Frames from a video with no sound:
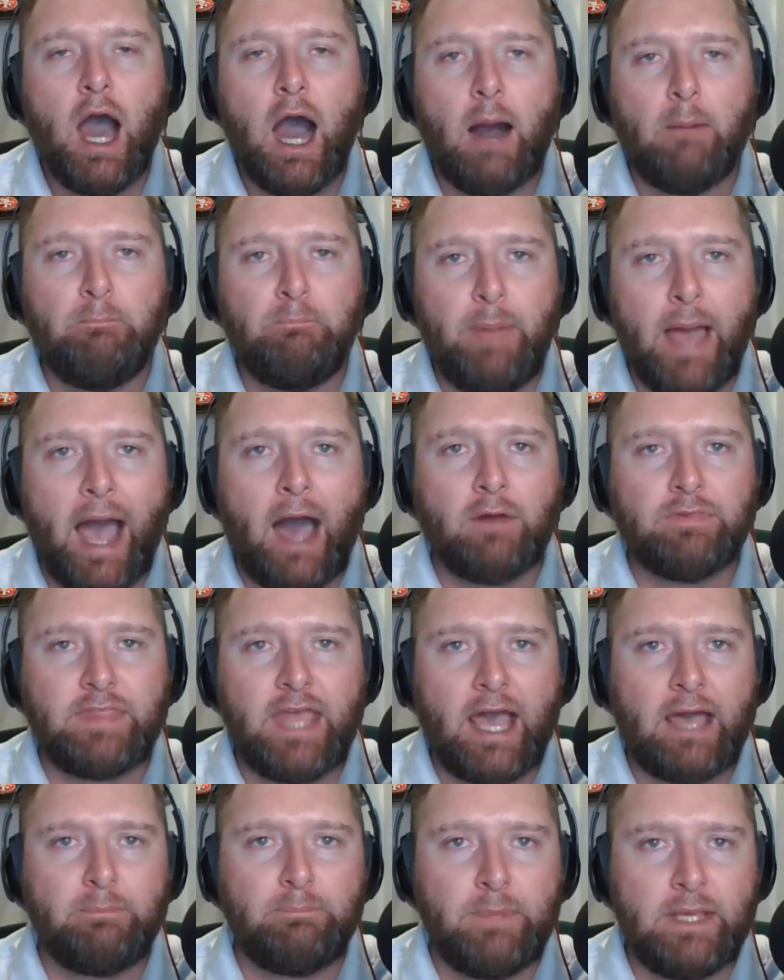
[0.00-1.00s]
about
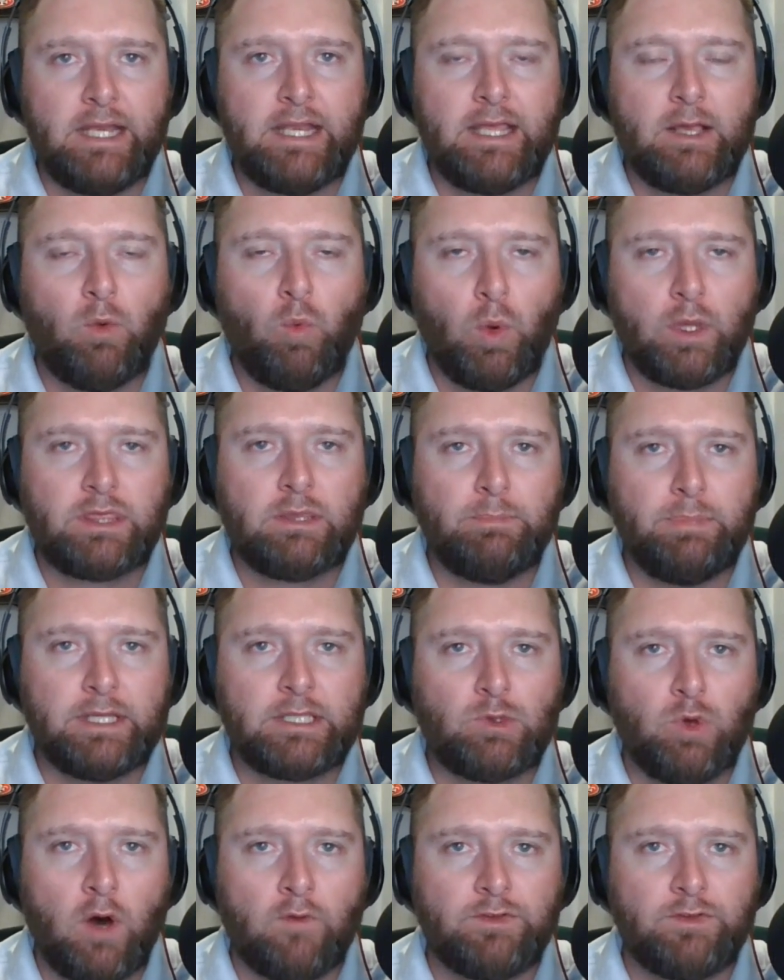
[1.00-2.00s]
that meeting with the
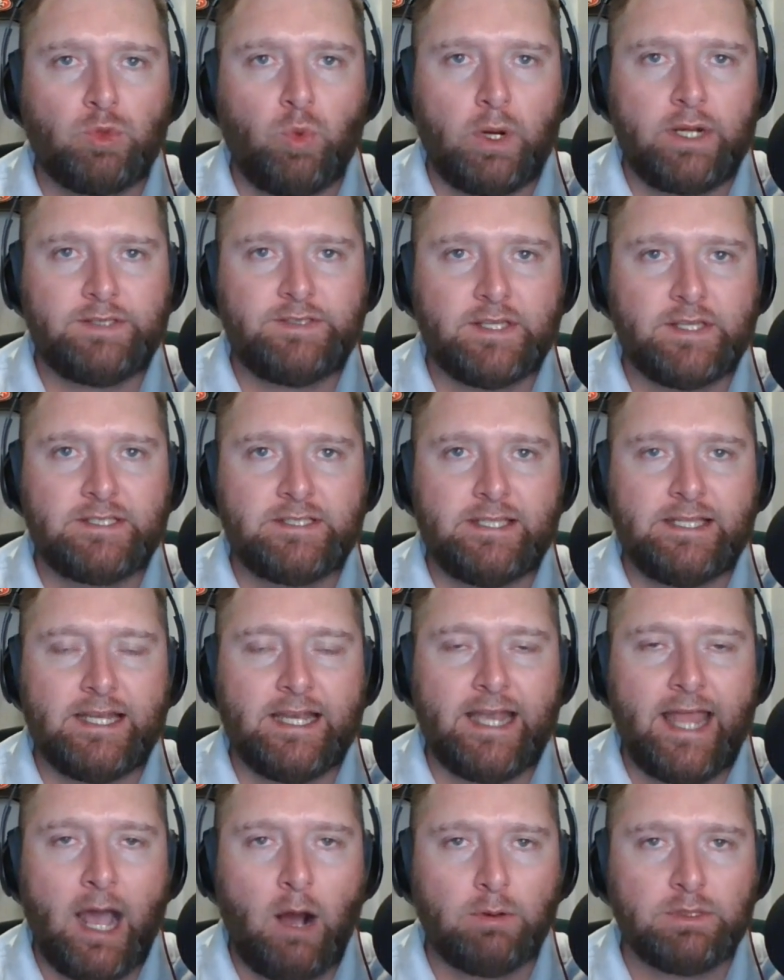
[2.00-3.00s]
Big 12 in 2016
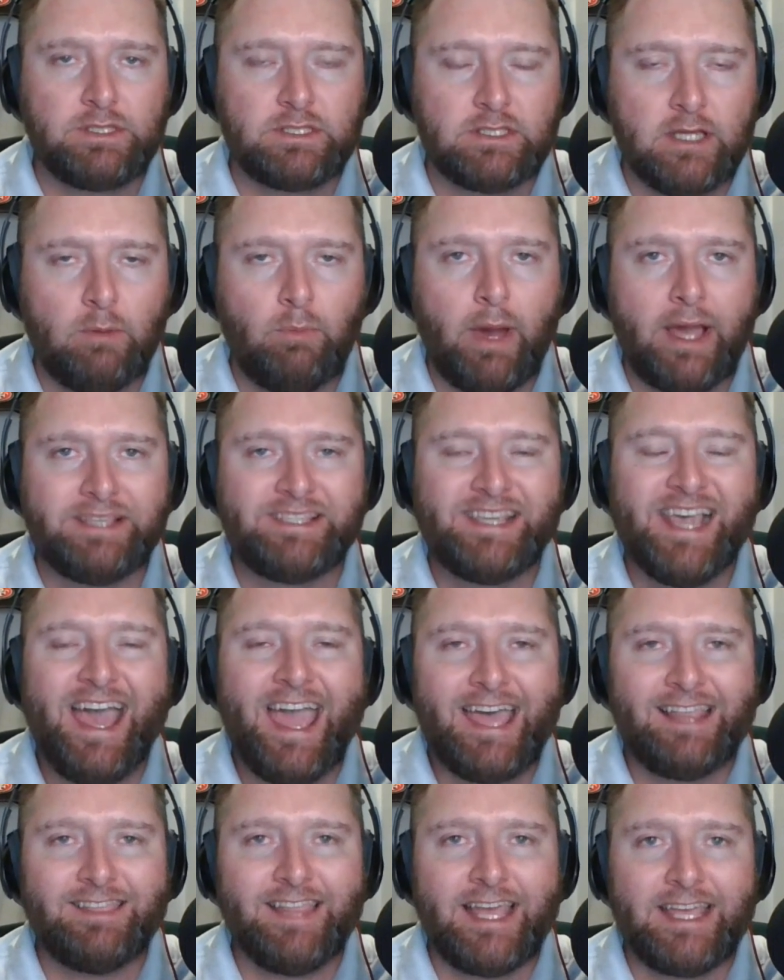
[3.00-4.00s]
and how, in some ways,
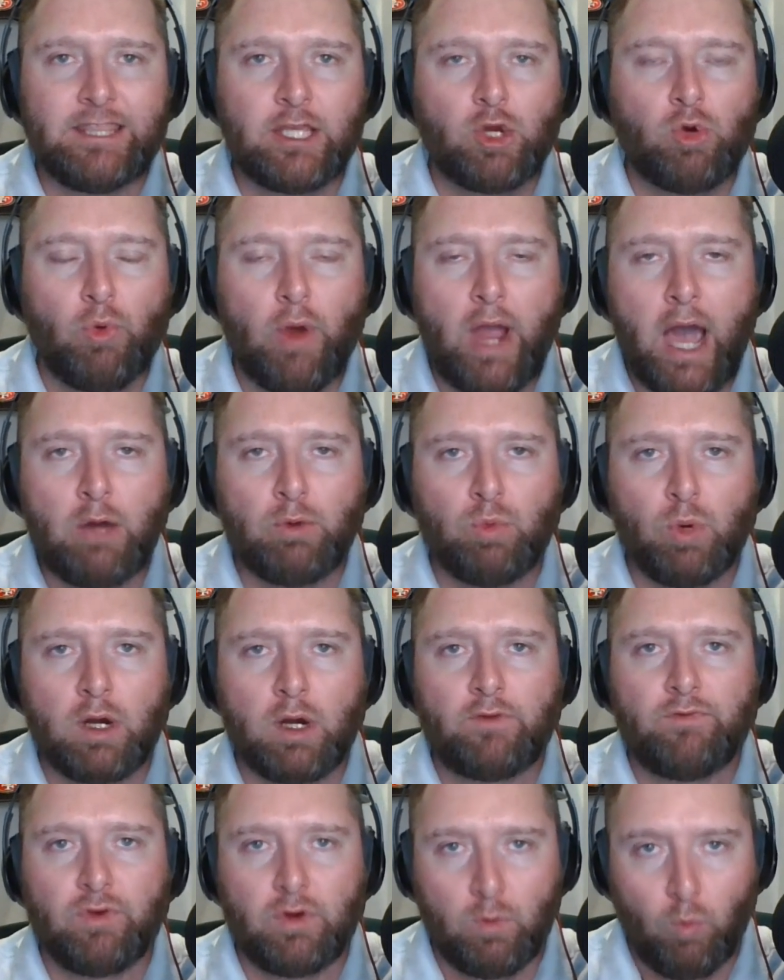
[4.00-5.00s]
it laid the
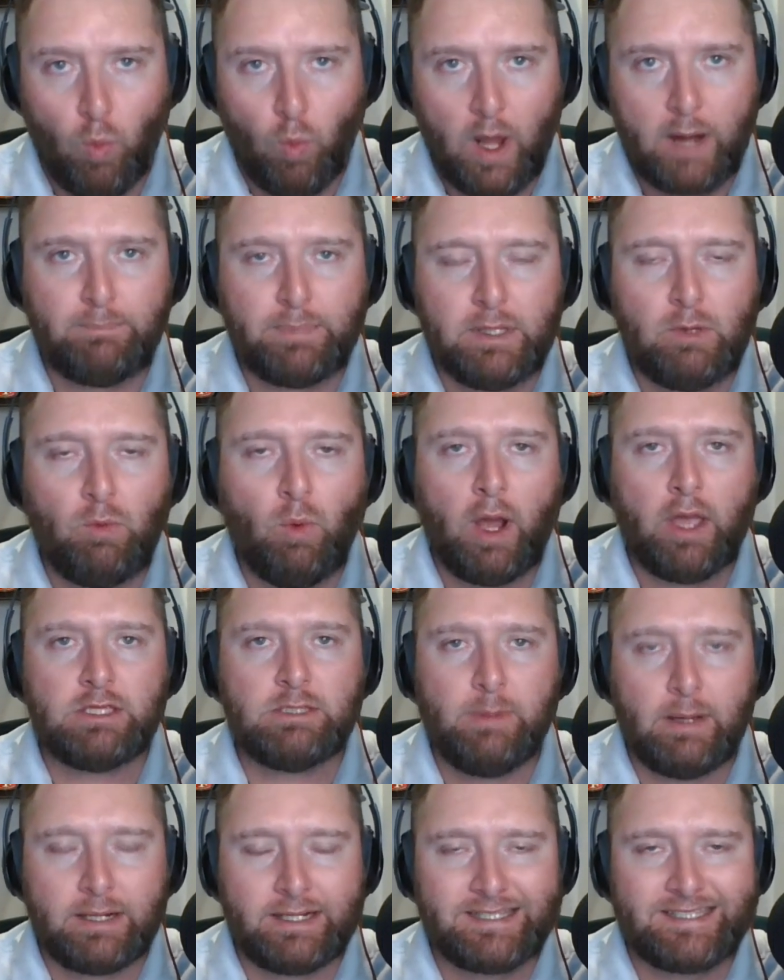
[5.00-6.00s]
groundwork for what BYU
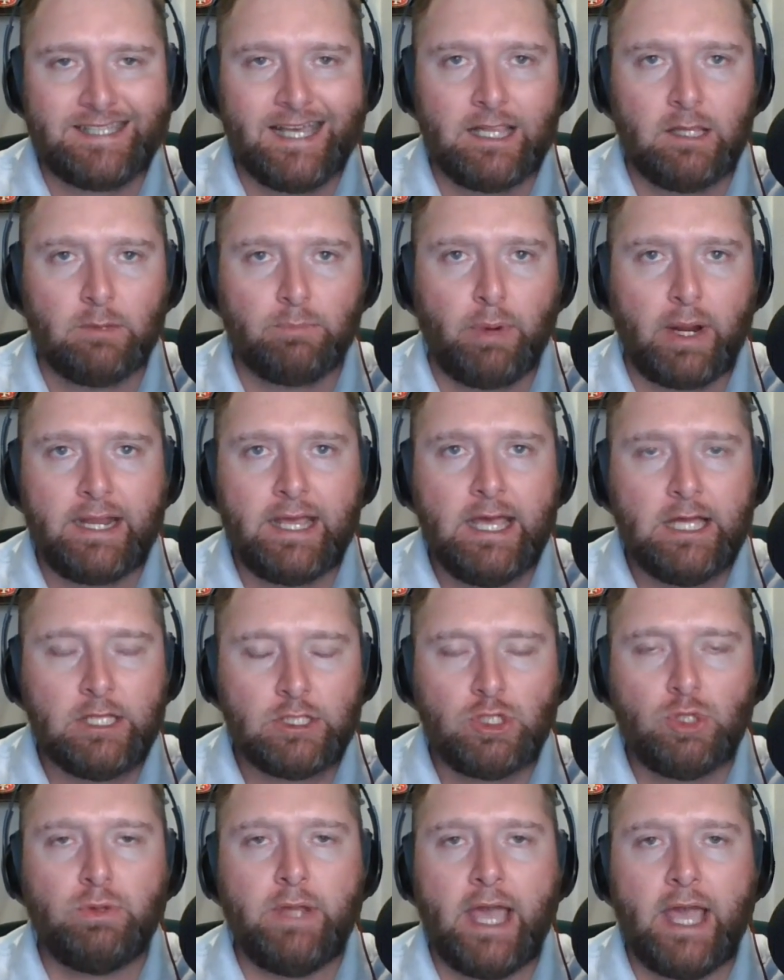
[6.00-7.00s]
is about to celebrate
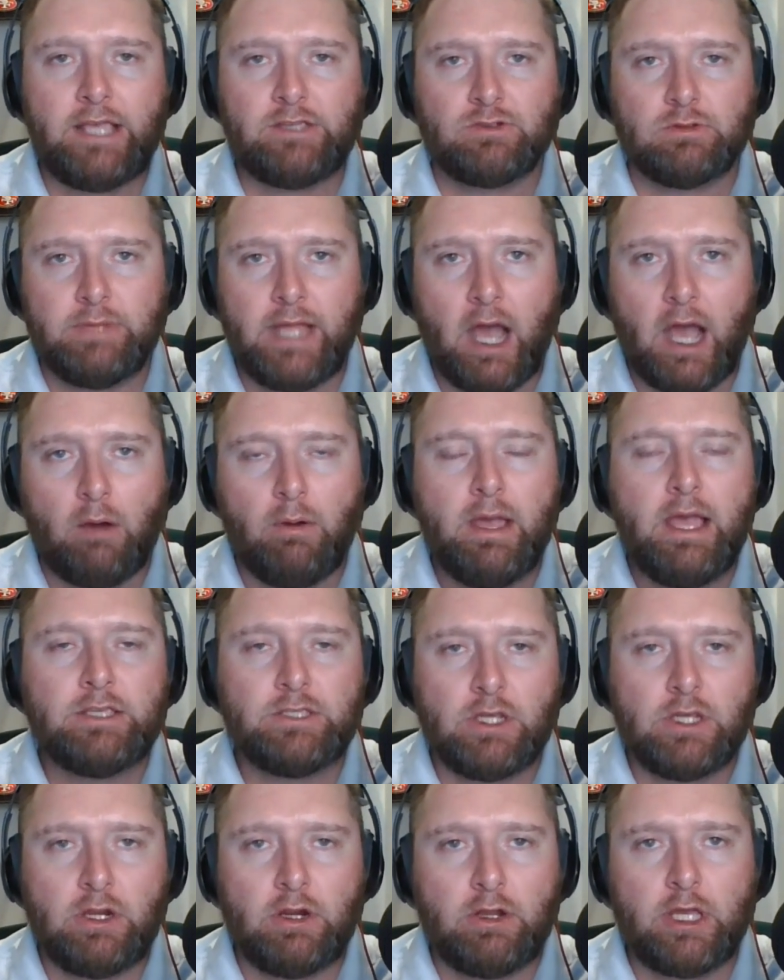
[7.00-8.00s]
two days from now.
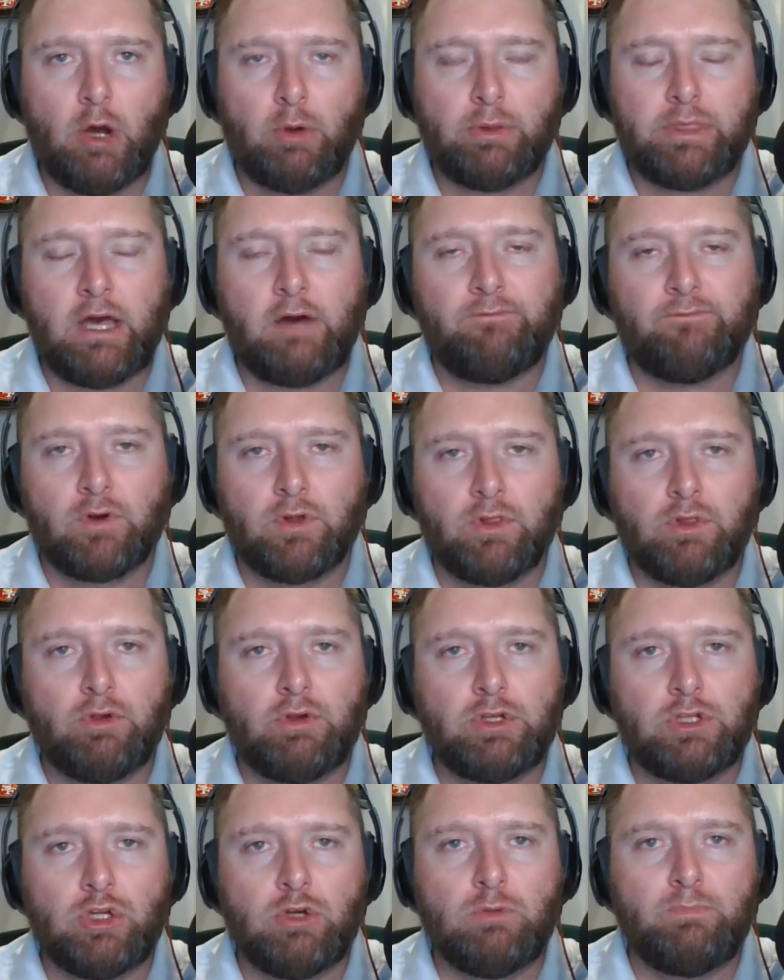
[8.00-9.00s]
So here you go. Without further
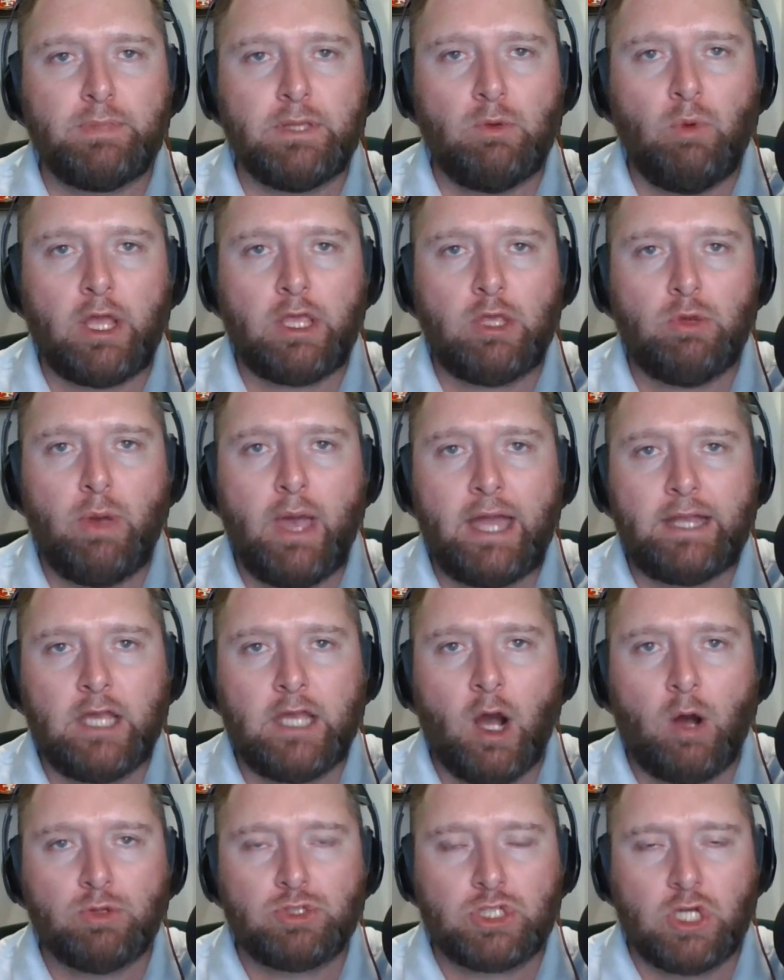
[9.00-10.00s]
ado, BYU head
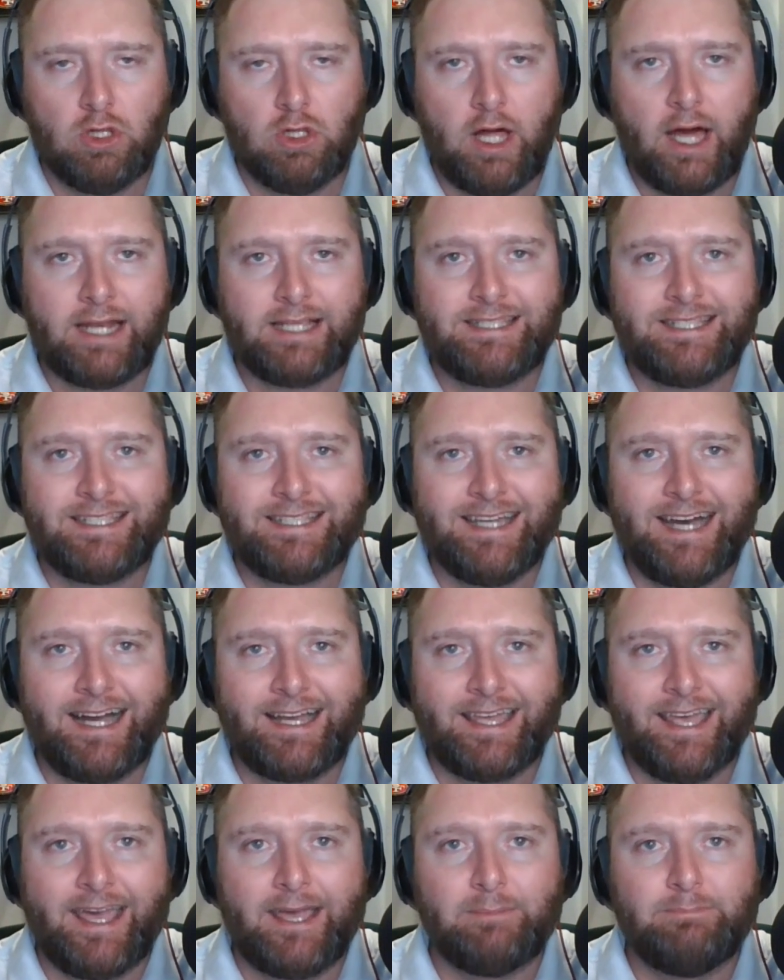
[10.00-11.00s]
coach Kalani
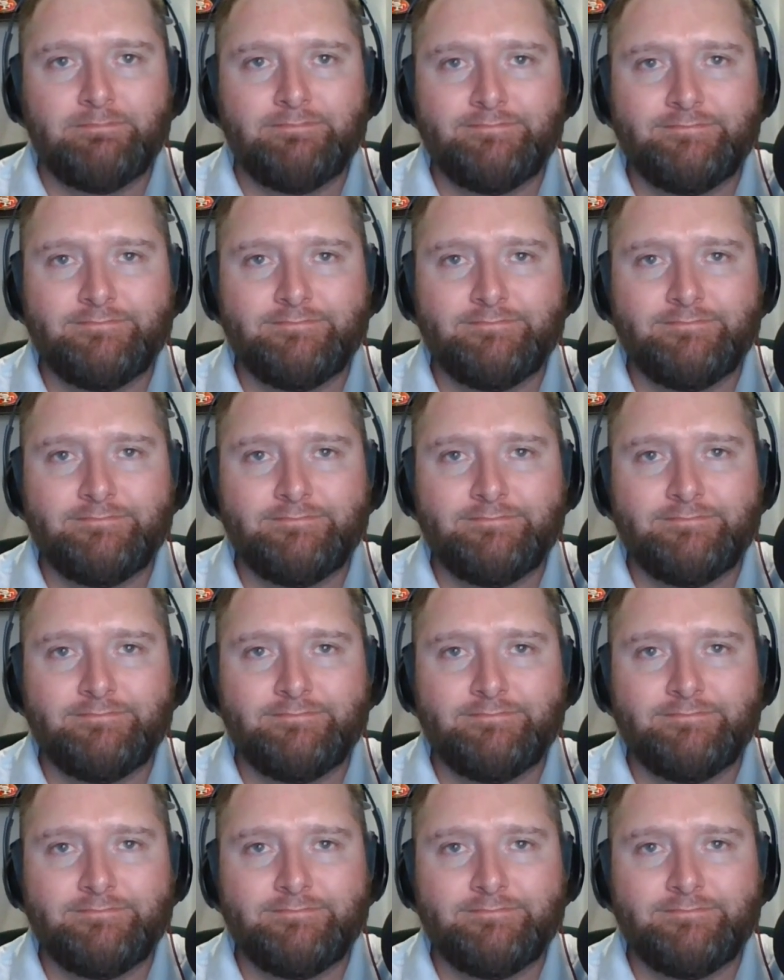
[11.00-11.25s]
Sitake.